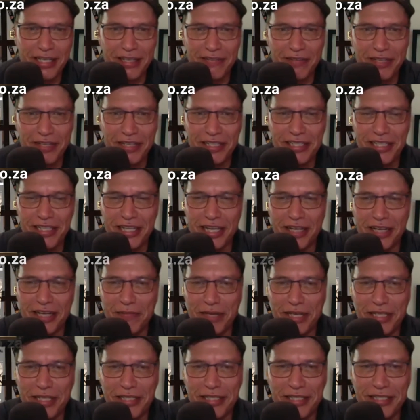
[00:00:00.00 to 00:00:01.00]
I mean, isn't that
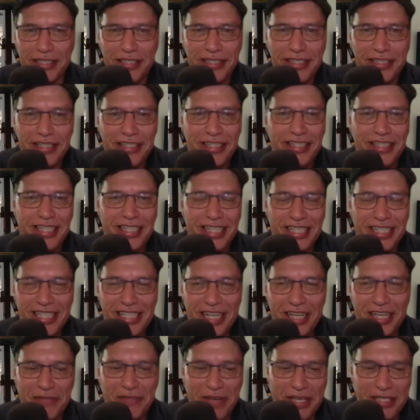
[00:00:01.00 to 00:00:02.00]
amazing? Awesome. Isn't
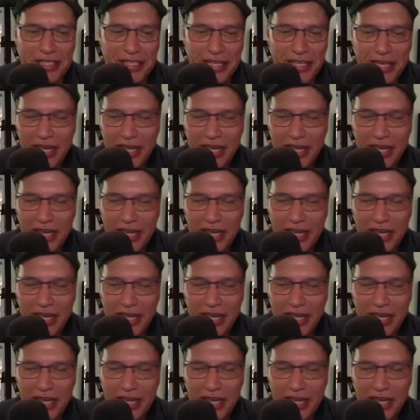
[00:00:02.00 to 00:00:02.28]
that amazing?